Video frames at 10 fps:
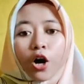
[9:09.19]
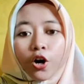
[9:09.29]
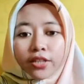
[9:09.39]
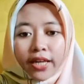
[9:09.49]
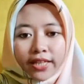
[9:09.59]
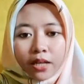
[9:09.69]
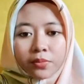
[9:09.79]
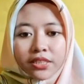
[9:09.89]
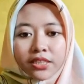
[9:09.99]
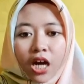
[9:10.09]
on
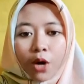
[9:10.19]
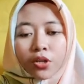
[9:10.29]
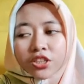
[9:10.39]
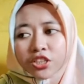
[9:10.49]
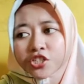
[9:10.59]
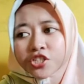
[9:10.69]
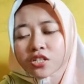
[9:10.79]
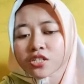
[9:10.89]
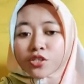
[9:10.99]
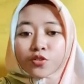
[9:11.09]
enabling our
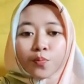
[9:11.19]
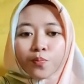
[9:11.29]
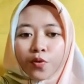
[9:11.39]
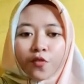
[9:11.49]
teachers to